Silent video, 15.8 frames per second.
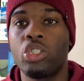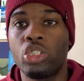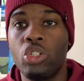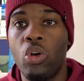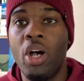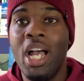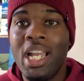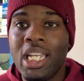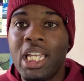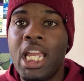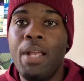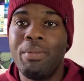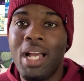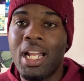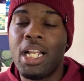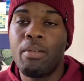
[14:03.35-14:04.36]
So
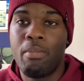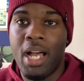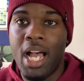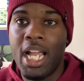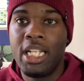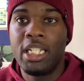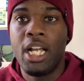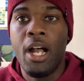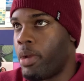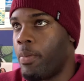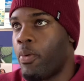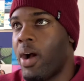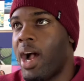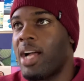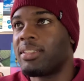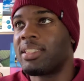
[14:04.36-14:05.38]
keep that in mind.
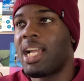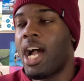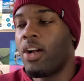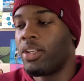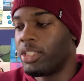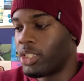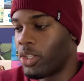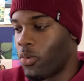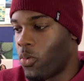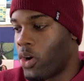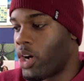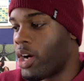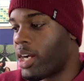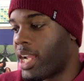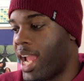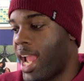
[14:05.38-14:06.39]
People ask, how does it
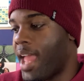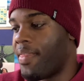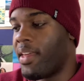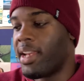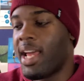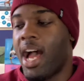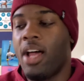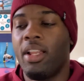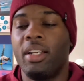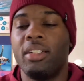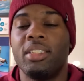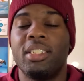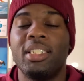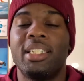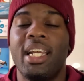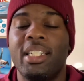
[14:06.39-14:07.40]
work? And then how long
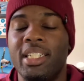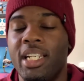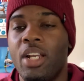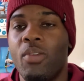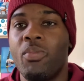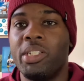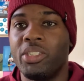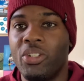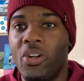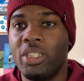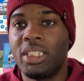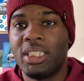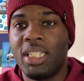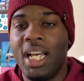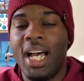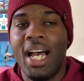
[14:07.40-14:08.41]
does it take to get
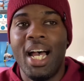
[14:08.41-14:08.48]
results?